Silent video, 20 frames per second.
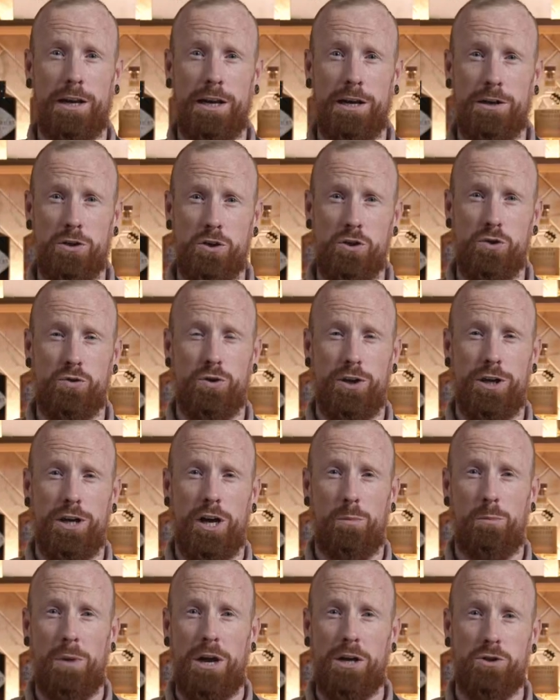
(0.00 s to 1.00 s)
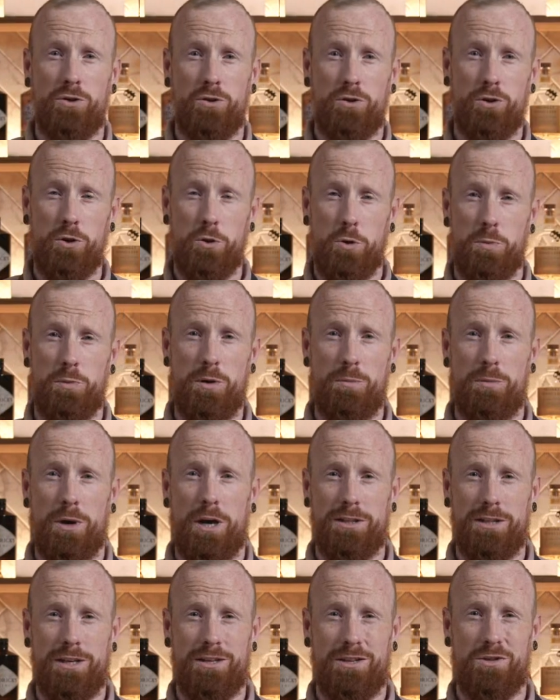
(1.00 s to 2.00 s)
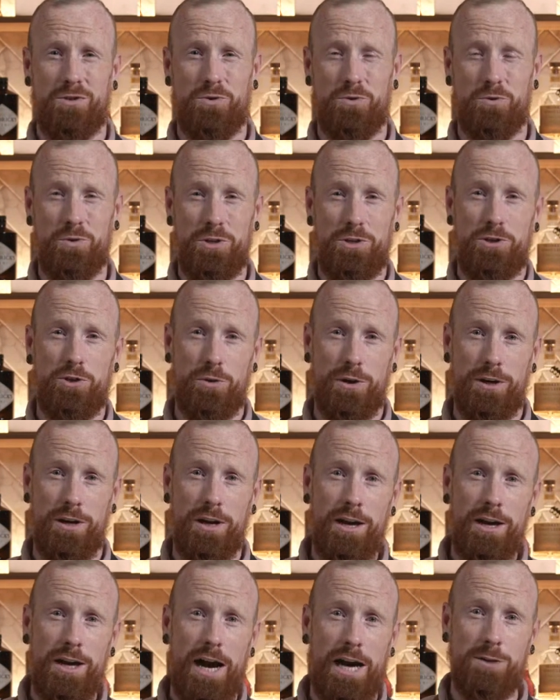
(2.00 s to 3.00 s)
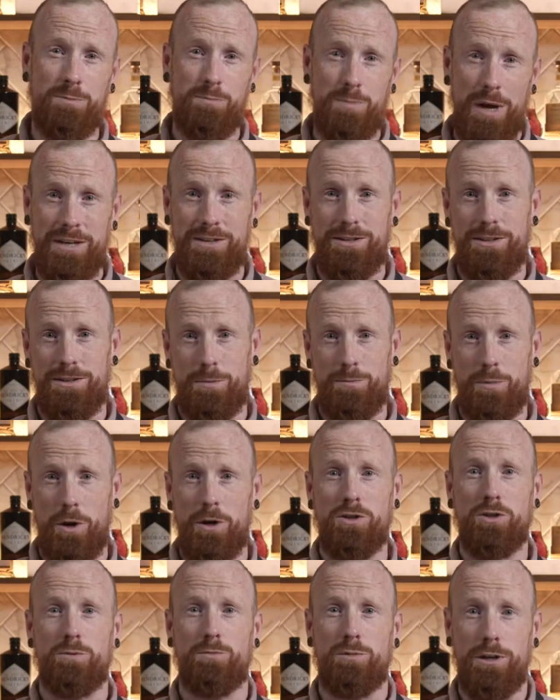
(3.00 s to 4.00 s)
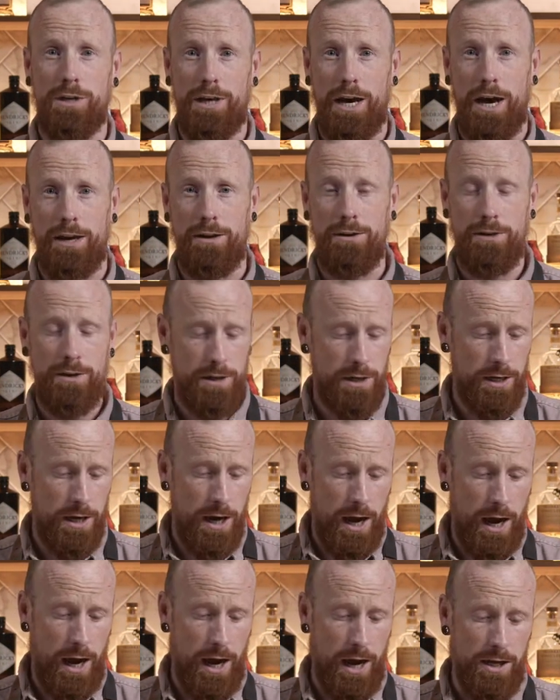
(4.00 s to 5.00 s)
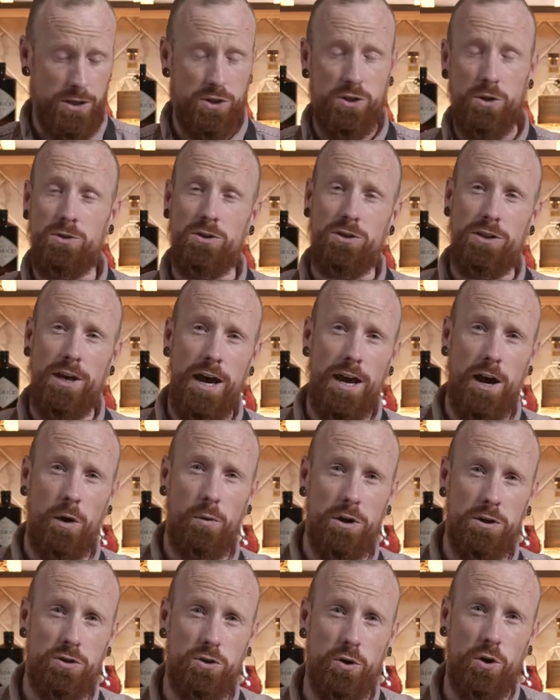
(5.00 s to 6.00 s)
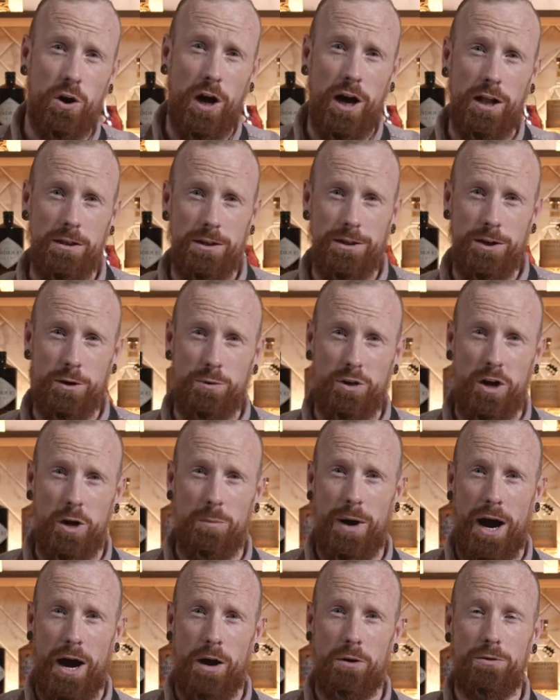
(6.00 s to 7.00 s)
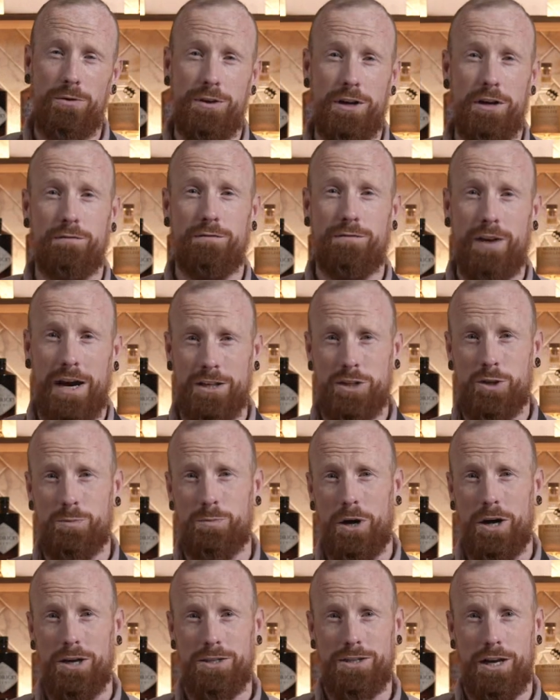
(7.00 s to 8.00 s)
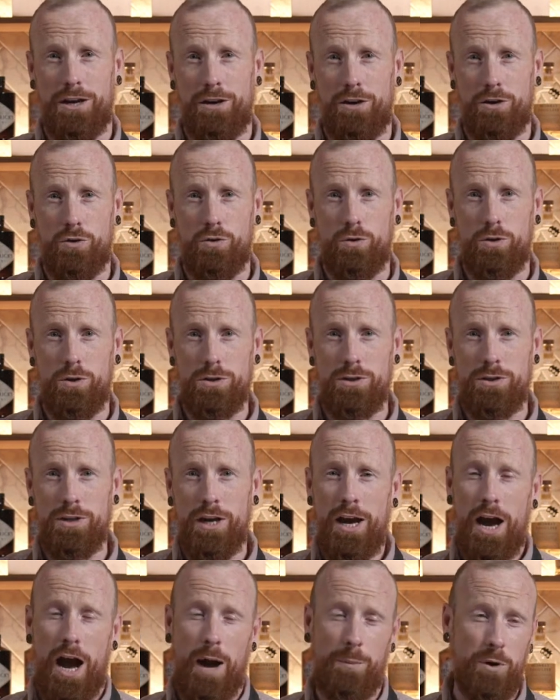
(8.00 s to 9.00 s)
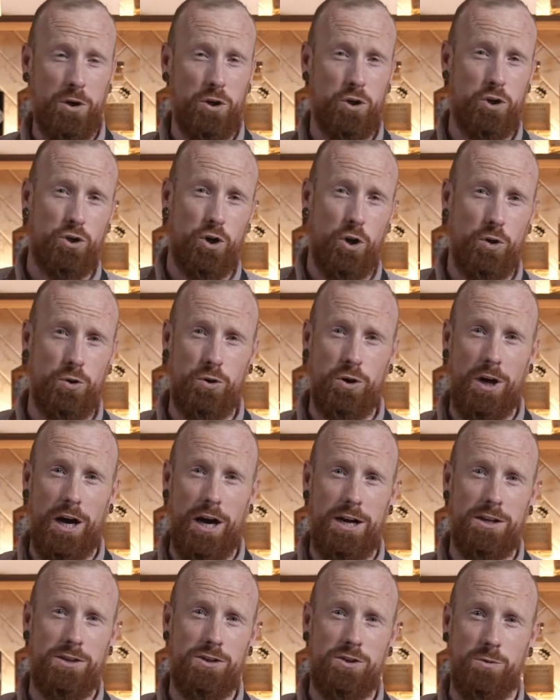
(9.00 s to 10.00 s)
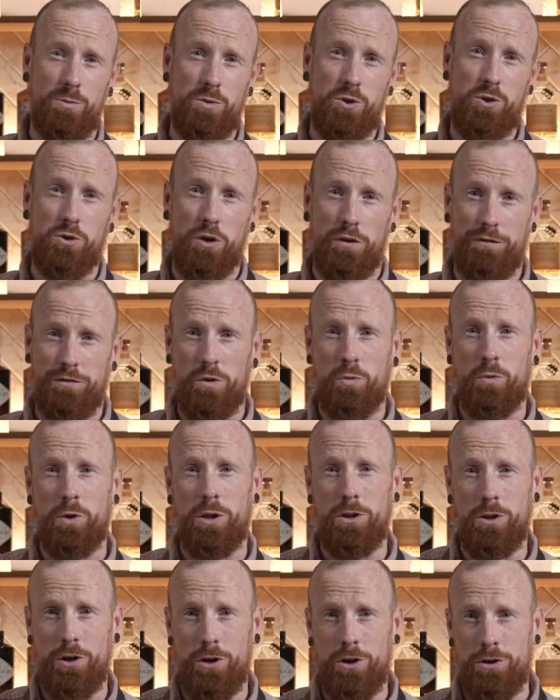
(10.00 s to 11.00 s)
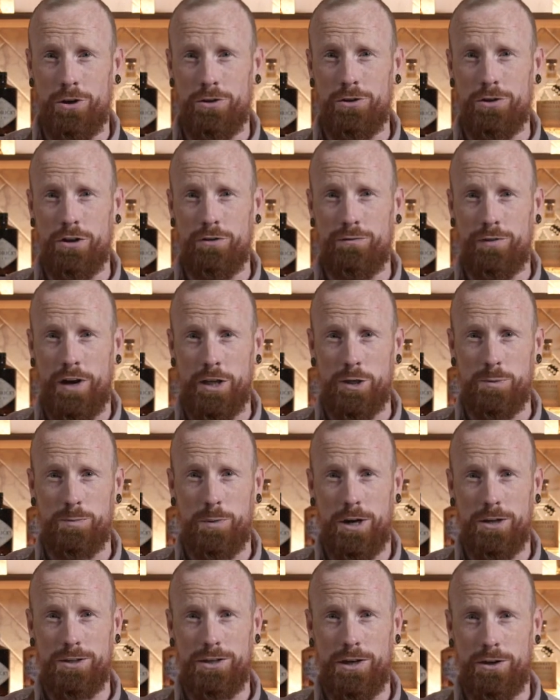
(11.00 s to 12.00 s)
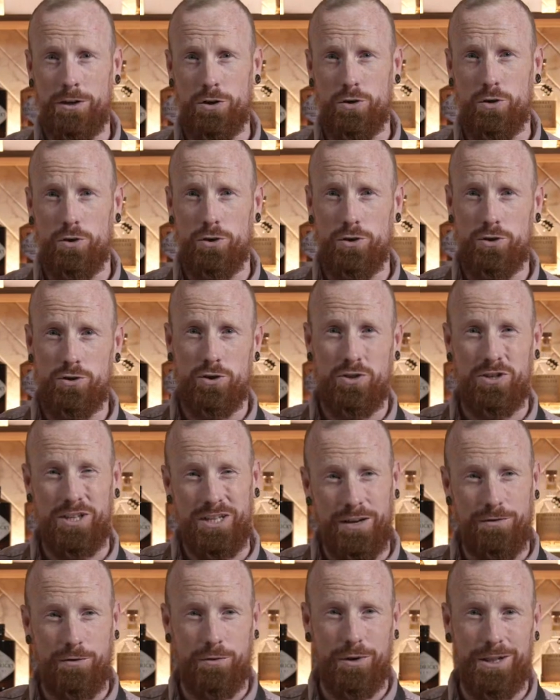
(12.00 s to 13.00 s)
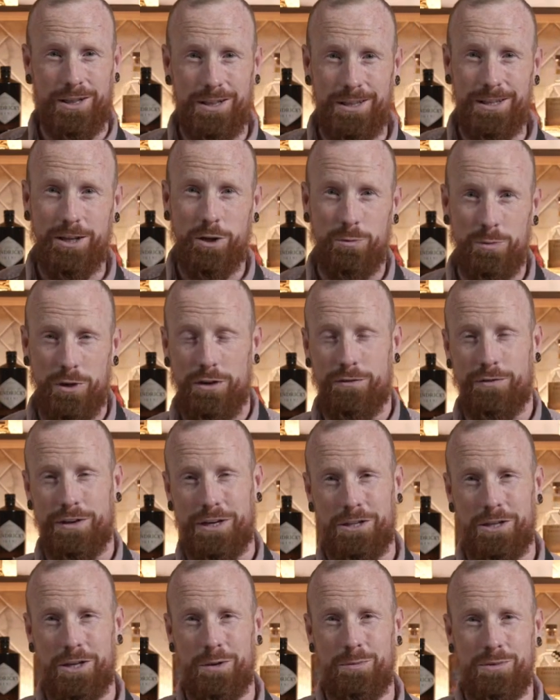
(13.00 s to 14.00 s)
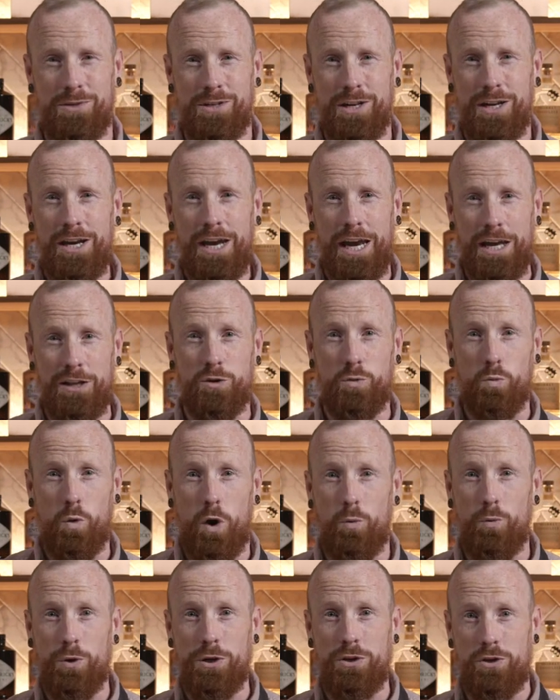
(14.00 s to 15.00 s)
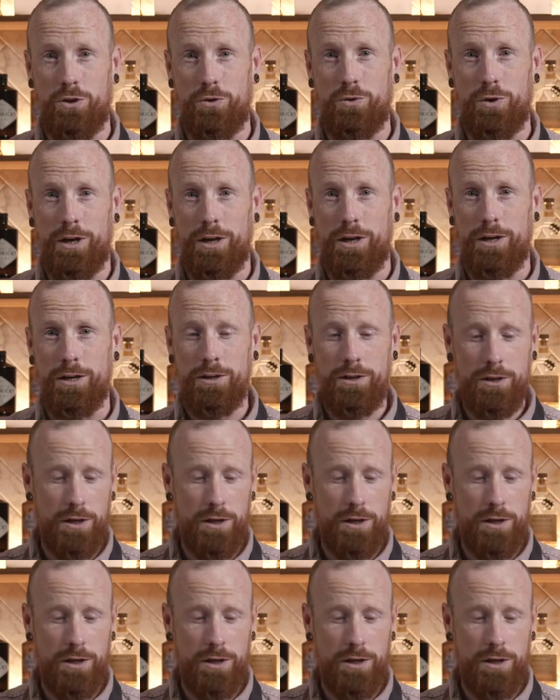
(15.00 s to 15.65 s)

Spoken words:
industry and make sure that European Bartender School is doing as best as it possibly can. So today I want to talk a little bit about the Advanced Bartender course. I'm going to show you guys some stuff that we learn on the Advanced Bartender course just to give you a little bit of a glimpse into what we do here.